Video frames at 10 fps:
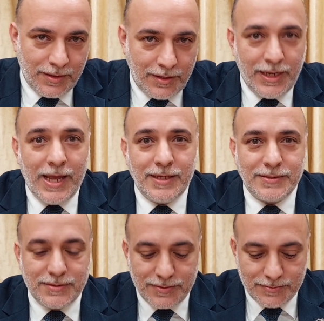And he
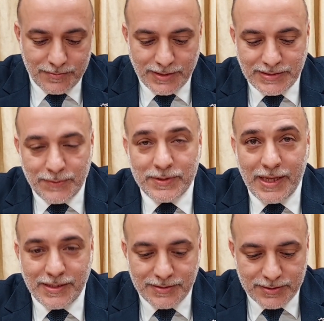asked, let's see what
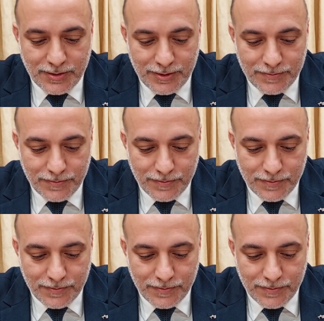the answers are.